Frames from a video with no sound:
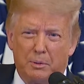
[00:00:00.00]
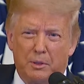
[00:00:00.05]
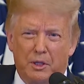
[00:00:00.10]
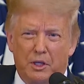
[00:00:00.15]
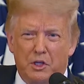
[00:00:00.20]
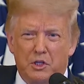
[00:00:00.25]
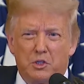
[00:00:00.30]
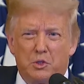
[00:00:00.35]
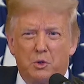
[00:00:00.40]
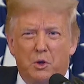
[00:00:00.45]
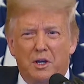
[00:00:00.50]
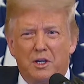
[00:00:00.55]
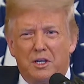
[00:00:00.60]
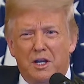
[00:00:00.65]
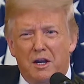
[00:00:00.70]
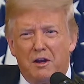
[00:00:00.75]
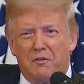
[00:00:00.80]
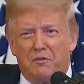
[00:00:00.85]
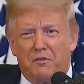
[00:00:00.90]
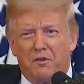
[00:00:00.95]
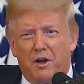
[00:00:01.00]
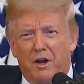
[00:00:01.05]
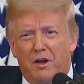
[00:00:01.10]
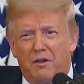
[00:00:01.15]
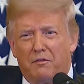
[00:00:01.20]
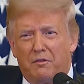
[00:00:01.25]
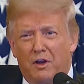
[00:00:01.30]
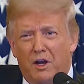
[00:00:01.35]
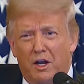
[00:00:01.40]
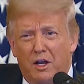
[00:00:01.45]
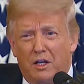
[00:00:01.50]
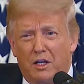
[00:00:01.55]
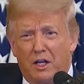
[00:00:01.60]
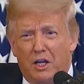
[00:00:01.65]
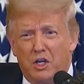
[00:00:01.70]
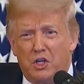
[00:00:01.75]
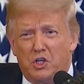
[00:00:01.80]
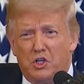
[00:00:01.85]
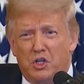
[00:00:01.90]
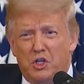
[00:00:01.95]
police to identify
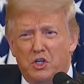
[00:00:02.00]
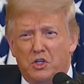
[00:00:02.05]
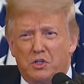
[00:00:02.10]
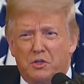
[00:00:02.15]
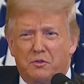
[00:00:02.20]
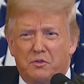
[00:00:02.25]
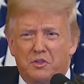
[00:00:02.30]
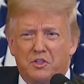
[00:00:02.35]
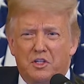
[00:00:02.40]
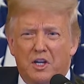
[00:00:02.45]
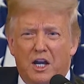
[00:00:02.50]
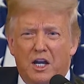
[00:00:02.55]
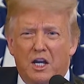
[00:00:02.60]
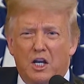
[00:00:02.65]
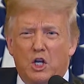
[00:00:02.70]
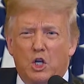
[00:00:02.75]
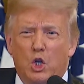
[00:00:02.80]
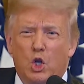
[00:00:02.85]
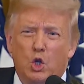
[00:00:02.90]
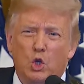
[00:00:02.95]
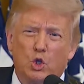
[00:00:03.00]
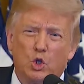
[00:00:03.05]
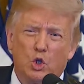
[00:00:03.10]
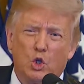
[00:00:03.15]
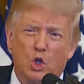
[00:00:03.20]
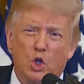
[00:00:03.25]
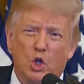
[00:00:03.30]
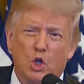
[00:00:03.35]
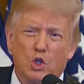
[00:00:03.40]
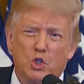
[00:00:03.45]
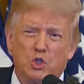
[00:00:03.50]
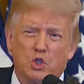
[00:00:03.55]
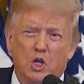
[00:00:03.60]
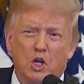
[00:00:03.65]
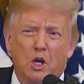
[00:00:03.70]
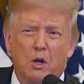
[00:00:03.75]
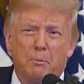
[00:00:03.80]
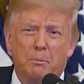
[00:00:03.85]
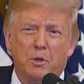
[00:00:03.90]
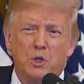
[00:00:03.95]
violations of state and local laws to
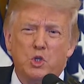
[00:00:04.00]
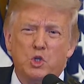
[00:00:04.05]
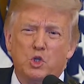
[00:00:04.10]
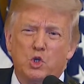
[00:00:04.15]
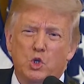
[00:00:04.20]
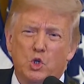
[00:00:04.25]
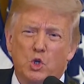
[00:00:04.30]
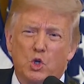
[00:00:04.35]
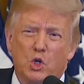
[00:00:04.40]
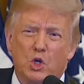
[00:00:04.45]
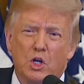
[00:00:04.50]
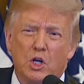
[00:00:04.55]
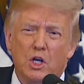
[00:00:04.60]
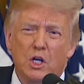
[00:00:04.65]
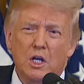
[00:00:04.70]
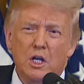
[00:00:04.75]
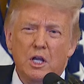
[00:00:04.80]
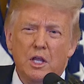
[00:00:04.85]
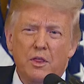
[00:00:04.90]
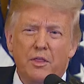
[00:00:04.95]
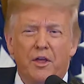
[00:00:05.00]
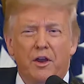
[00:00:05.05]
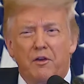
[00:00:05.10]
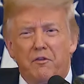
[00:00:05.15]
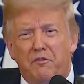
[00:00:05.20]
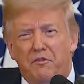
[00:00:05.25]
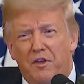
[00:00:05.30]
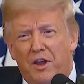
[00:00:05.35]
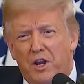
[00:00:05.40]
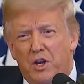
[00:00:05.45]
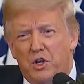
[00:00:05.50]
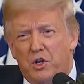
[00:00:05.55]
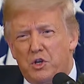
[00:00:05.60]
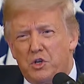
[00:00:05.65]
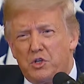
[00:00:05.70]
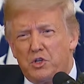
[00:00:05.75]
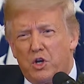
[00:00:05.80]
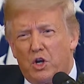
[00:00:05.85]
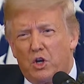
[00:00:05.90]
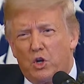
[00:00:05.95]
help ensure that
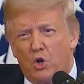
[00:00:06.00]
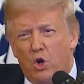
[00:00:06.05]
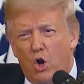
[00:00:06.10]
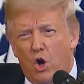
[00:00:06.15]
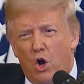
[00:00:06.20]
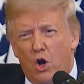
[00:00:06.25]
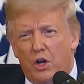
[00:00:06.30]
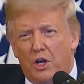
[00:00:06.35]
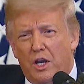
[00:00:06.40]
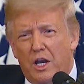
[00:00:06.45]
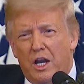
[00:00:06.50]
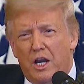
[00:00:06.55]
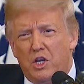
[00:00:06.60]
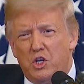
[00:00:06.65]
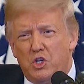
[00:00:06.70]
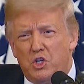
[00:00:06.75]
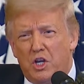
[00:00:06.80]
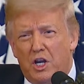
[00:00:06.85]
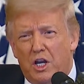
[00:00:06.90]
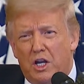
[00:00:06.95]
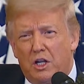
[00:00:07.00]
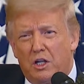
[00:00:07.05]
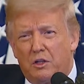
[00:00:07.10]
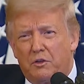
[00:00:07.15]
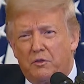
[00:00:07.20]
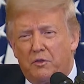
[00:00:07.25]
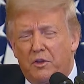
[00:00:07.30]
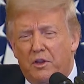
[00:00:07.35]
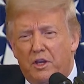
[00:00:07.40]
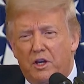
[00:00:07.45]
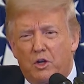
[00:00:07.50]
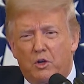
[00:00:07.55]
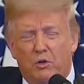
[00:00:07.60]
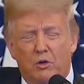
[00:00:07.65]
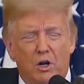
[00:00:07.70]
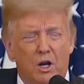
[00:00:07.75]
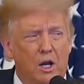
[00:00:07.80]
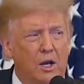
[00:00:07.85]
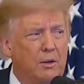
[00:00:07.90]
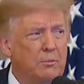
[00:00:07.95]
offenders are caught and jailed for their
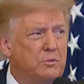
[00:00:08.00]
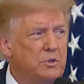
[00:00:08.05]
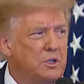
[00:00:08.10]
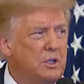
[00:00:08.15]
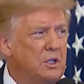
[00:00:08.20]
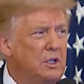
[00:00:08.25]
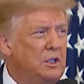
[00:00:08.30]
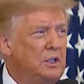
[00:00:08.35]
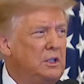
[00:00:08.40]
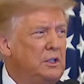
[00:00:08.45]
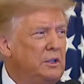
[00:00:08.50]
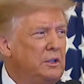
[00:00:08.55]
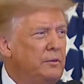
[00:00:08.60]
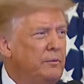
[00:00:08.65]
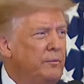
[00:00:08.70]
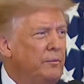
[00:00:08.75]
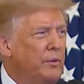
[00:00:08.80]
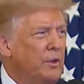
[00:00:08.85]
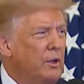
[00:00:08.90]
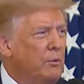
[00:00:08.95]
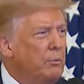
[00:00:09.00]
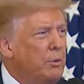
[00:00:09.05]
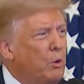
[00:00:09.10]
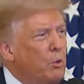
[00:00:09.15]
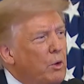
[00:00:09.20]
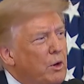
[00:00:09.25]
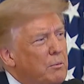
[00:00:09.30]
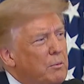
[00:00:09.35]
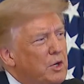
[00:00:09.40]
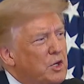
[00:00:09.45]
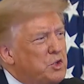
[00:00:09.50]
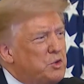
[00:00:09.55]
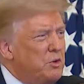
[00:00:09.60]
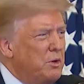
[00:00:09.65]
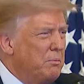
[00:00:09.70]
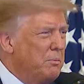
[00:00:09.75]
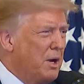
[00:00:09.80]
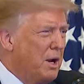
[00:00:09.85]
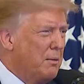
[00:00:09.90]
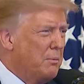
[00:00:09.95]
crimes. But we must
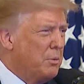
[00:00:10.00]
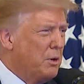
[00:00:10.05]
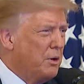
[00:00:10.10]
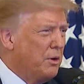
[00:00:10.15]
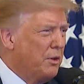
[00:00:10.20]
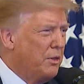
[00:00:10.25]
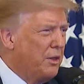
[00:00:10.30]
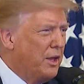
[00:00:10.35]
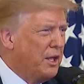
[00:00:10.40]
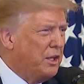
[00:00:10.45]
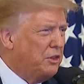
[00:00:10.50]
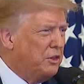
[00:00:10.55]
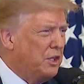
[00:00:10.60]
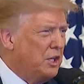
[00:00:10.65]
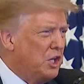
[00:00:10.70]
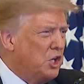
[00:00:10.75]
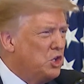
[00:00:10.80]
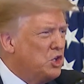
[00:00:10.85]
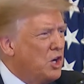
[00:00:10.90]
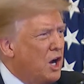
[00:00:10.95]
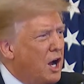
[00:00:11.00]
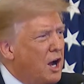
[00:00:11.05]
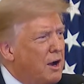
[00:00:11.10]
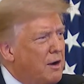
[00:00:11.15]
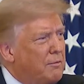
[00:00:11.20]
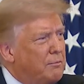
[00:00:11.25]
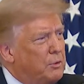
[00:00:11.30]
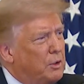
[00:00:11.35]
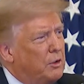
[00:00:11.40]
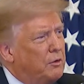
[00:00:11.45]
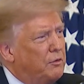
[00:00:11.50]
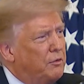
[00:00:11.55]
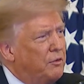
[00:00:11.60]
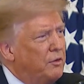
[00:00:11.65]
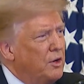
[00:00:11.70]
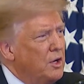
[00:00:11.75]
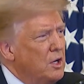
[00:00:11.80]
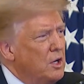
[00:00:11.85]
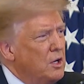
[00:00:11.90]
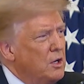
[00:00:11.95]
remember that the job
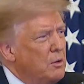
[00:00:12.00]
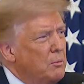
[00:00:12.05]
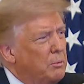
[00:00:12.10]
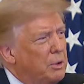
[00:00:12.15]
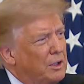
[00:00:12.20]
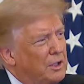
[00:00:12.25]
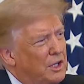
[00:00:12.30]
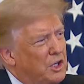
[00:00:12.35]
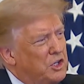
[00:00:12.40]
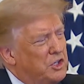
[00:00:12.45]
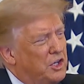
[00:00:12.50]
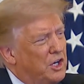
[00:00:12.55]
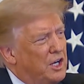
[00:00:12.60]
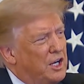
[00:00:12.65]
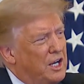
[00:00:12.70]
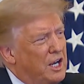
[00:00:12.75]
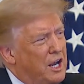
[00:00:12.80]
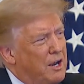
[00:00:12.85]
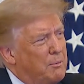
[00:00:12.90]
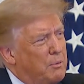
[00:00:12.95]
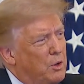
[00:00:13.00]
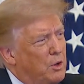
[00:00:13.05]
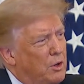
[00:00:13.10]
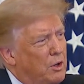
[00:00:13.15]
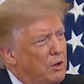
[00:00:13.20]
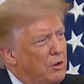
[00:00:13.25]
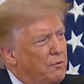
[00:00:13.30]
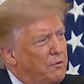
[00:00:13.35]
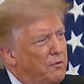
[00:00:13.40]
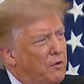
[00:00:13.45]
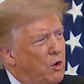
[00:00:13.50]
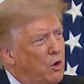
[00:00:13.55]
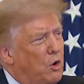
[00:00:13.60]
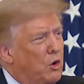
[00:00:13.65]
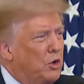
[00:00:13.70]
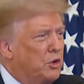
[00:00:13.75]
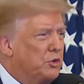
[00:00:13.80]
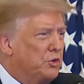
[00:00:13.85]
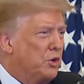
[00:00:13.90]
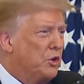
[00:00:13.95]
of policing a neighborhood
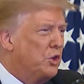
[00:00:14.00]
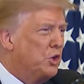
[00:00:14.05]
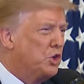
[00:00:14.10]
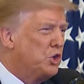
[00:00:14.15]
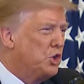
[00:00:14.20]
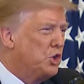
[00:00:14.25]
falls on the